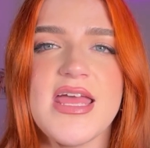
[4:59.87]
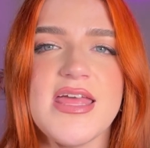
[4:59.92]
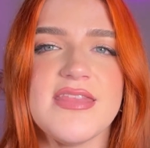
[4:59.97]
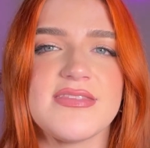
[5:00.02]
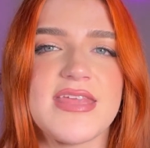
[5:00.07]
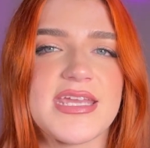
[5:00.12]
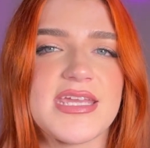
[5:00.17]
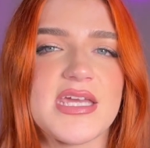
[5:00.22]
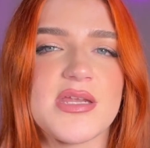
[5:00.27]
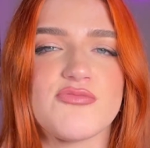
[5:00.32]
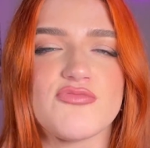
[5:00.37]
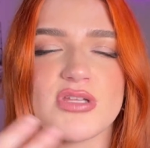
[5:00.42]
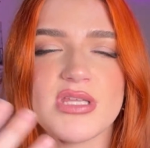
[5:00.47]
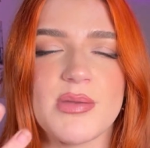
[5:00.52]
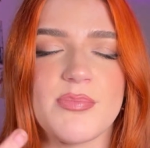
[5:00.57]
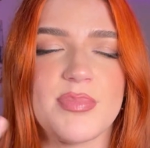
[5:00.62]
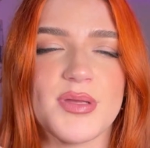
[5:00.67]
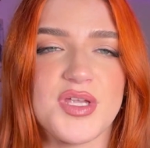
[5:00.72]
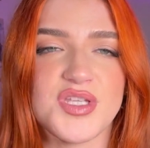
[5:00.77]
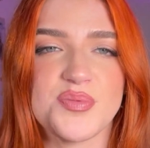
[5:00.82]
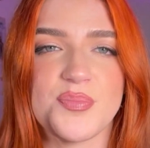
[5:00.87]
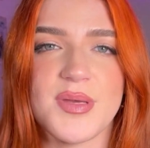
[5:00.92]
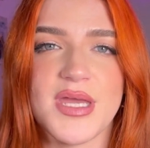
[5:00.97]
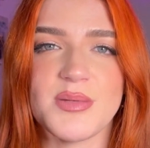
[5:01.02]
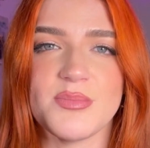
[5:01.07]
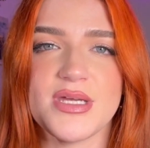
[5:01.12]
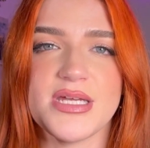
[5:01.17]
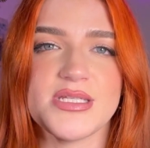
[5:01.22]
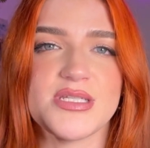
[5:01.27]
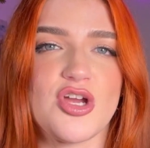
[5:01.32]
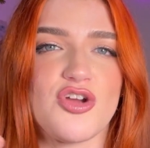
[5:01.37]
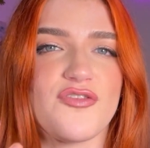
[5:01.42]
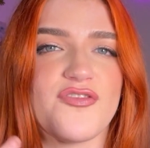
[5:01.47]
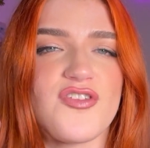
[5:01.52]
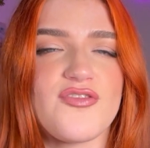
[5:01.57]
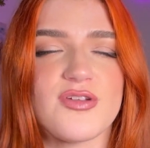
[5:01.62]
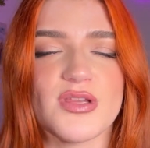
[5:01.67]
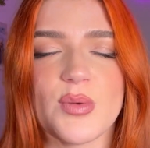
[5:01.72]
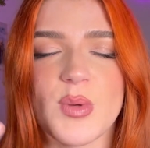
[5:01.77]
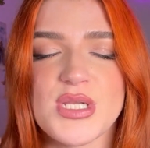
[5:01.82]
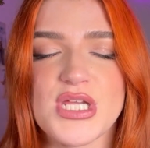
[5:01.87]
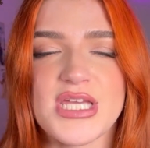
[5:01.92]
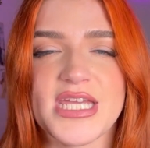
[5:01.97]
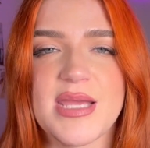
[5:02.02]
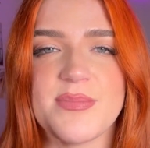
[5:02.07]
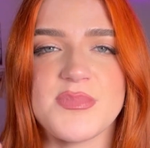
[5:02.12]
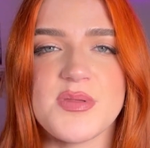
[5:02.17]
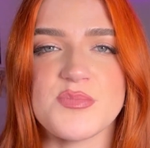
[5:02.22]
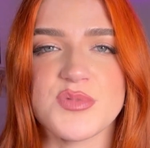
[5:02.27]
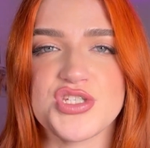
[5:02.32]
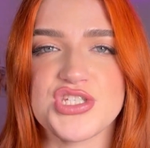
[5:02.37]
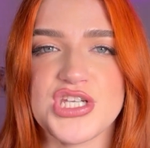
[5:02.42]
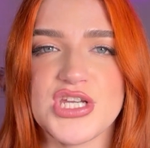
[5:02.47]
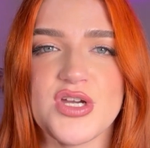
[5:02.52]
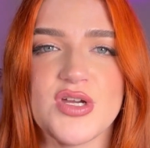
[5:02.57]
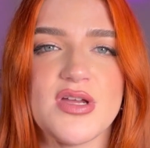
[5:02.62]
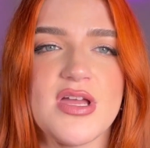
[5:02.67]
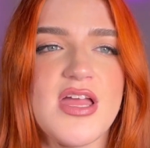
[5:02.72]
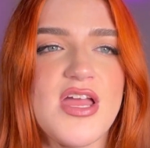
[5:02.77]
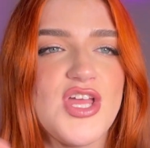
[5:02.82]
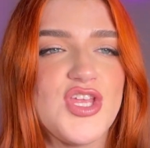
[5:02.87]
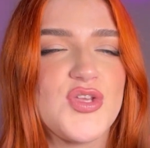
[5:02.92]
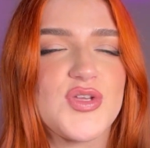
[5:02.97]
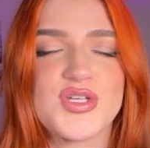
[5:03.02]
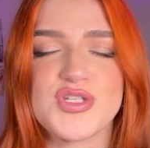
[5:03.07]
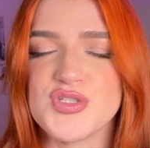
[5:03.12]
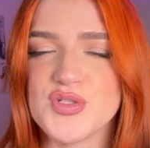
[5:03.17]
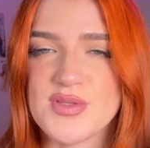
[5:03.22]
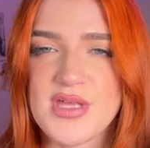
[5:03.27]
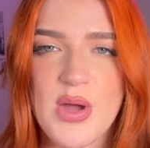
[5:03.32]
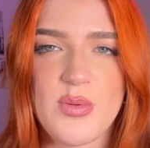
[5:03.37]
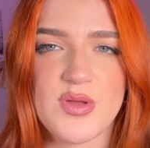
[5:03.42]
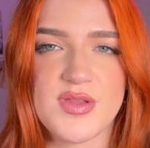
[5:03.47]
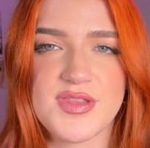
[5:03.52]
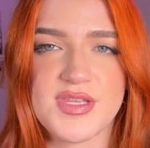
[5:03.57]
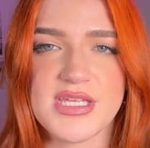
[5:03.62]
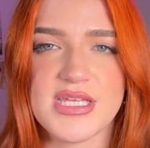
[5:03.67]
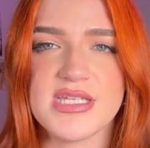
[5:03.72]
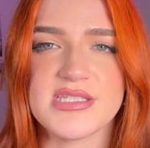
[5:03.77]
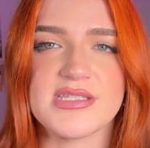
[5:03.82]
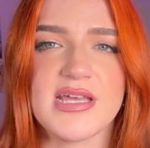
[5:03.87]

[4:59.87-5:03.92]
They can really build pigment, or if you really want to keep them sheer, you can do that with these.